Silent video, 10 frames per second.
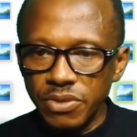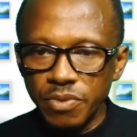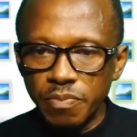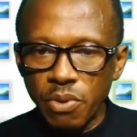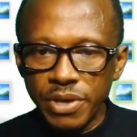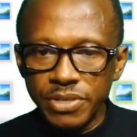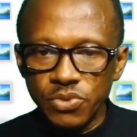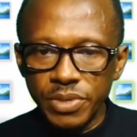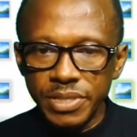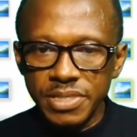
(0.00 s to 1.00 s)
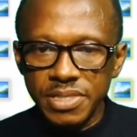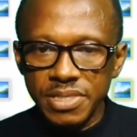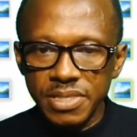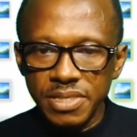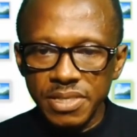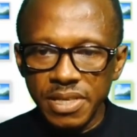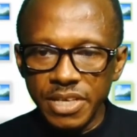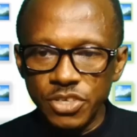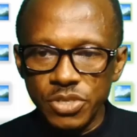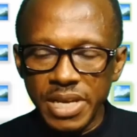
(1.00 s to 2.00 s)
You point to it
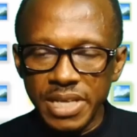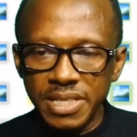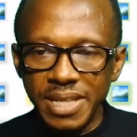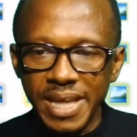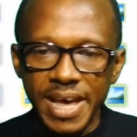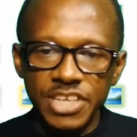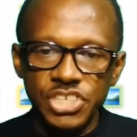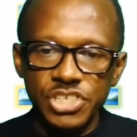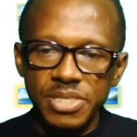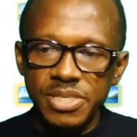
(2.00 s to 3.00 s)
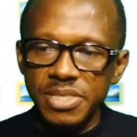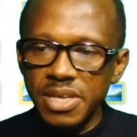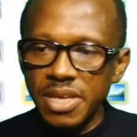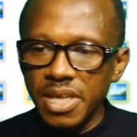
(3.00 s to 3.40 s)
and you see that the edges